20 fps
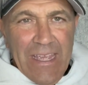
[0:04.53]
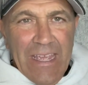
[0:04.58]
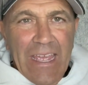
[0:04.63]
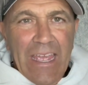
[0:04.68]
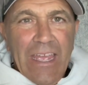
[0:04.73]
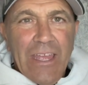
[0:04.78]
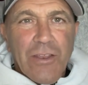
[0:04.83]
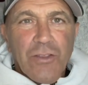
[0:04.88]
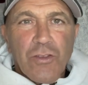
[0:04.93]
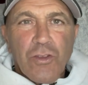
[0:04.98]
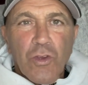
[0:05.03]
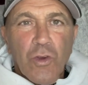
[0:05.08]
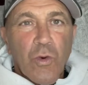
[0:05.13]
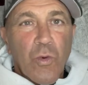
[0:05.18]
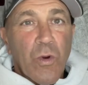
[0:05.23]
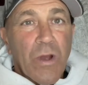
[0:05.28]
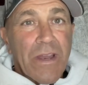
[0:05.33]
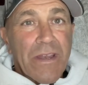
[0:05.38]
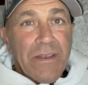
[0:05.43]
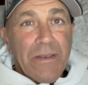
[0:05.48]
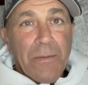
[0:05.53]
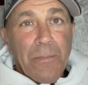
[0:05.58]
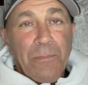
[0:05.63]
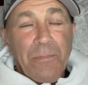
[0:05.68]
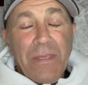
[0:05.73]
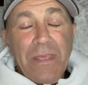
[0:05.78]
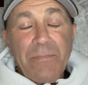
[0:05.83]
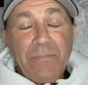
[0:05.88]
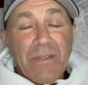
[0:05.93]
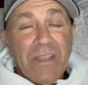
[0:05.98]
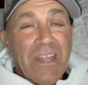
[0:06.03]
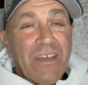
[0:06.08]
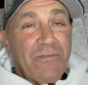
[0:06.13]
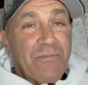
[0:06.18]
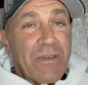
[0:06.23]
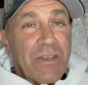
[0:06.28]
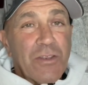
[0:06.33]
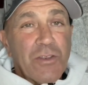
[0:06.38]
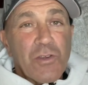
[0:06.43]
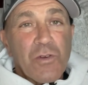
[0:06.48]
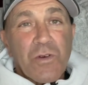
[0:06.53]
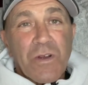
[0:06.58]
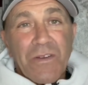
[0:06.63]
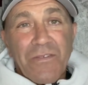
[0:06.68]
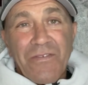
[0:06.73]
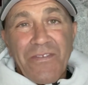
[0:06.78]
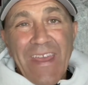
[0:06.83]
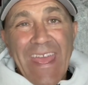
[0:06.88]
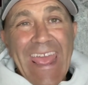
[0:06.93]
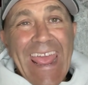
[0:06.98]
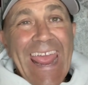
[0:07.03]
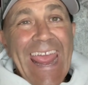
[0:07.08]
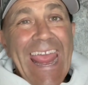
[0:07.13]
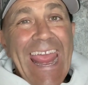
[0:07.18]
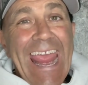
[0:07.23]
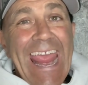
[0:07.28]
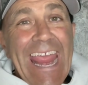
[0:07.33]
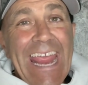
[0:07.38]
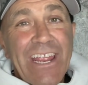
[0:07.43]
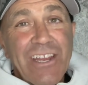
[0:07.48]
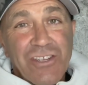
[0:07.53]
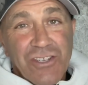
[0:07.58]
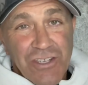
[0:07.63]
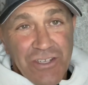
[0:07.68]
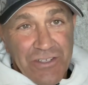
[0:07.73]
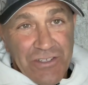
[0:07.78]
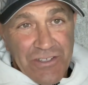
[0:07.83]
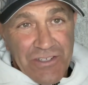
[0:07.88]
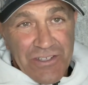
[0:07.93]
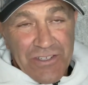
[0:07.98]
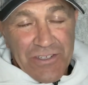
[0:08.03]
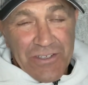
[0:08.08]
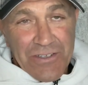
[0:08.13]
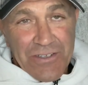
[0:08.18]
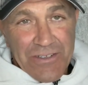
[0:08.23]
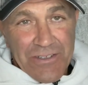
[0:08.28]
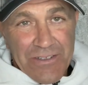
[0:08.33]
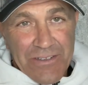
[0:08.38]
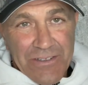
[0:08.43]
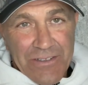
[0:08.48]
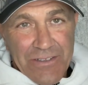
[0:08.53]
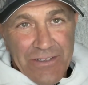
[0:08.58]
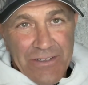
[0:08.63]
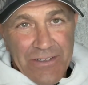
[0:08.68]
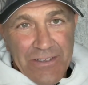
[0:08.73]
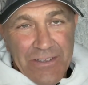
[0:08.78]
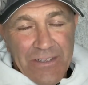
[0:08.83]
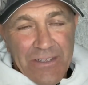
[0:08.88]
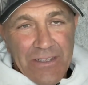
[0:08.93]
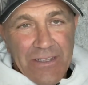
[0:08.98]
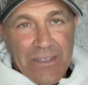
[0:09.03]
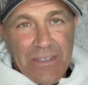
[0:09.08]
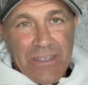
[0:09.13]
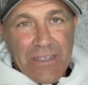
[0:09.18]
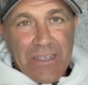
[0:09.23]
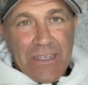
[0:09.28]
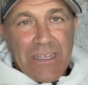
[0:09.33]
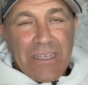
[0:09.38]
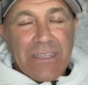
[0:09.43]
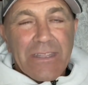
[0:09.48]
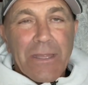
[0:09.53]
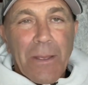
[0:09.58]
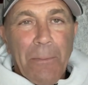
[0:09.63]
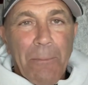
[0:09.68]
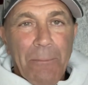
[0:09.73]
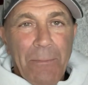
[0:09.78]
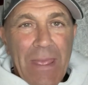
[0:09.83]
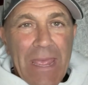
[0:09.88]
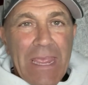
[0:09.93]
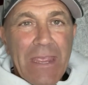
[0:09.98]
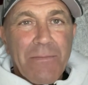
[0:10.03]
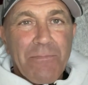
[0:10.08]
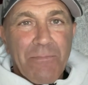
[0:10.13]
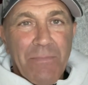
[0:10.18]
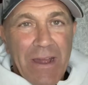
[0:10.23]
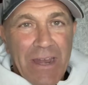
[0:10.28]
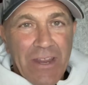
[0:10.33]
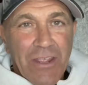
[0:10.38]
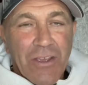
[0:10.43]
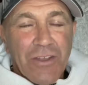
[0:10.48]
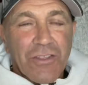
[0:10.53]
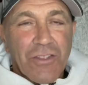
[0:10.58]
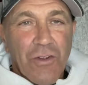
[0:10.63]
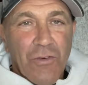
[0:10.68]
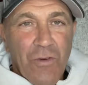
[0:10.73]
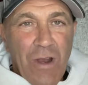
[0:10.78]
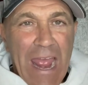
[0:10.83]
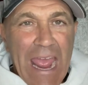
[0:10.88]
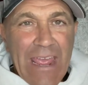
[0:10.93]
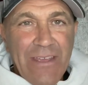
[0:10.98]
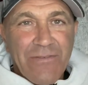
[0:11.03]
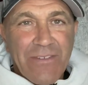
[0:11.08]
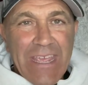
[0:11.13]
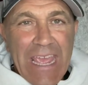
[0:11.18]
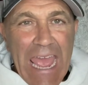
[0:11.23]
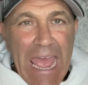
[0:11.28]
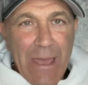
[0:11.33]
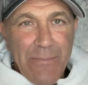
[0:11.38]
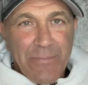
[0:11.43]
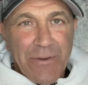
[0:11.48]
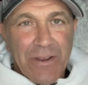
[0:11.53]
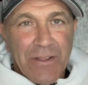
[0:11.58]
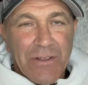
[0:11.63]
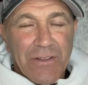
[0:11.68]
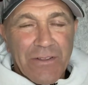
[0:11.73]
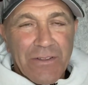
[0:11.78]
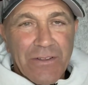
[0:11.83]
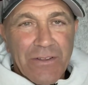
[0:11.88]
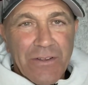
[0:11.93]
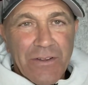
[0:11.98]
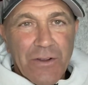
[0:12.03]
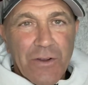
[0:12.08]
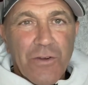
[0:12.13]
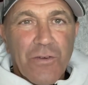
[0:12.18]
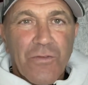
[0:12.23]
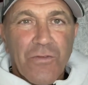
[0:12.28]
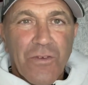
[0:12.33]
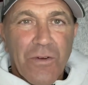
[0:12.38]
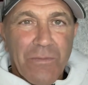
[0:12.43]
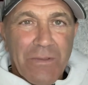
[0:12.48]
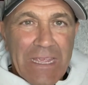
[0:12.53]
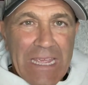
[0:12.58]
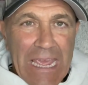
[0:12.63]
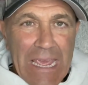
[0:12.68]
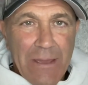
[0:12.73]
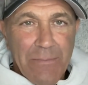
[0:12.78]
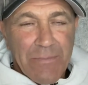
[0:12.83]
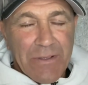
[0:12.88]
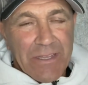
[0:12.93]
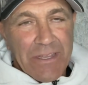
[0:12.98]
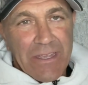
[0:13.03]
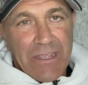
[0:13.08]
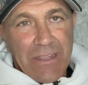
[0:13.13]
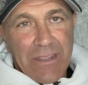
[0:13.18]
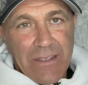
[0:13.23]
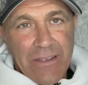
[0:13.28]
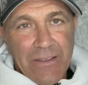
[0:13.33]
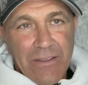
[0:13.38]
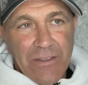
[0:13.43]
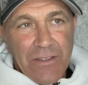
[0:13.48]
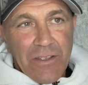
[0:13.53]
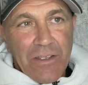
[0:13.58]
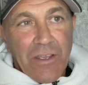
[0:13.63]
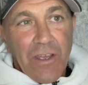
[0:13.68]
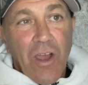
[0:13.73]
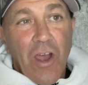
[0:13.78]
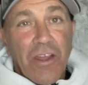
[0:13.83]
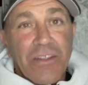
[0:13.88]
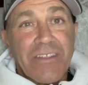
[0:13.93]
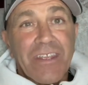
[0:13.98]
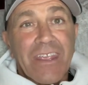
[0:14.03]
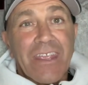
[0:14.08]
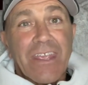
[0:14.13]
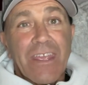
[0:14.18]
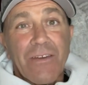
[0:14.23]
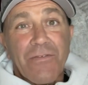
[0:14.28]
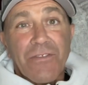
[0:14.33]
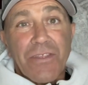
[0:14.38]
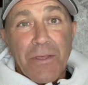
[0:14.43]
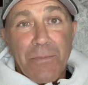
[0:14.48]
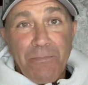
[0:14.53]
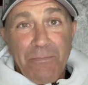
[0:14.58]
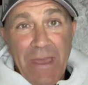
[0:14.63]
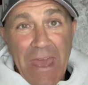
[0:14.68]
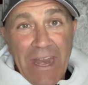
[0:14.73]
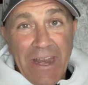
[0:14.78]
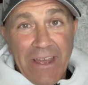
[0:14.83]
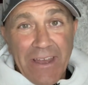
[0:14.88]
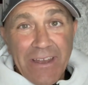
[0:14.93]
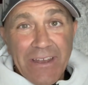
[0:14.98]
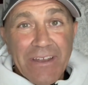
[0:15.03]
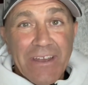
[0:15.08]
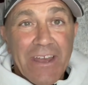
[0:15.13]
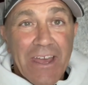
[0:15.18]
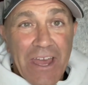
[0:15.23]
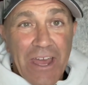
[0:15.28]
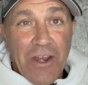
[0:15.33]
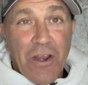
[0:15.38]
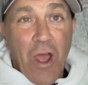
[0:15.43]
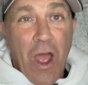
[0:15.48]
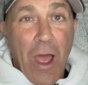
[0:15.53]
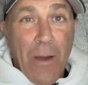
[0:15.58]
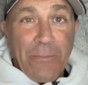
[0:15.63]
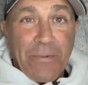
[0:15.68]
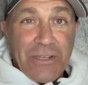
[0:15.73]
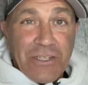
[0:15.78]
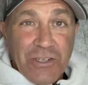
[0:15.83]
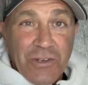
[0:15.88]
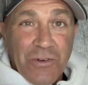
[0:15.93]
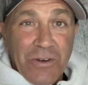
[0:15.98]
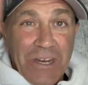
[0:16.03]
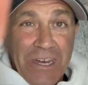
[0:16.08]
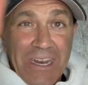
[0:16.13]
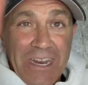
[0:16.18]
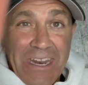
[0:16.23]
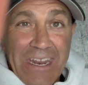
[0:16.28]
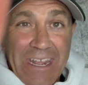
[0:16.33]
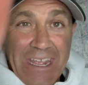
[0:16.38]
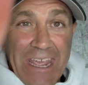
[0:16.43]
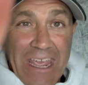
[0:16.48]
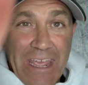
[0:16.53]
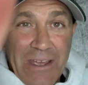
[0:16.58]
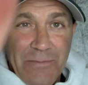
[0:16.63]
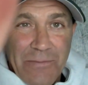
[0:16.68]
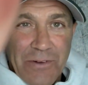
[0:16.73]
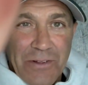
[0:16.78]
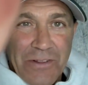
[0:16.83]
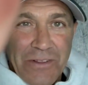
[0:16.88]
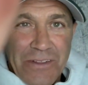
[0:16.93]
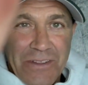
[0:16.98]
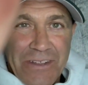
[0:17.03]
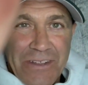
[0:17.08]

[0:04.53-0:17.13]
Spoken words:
and do what people have been doing for ages to make money or derive capital from gambling, or to give the bettor an opportunity to gamble?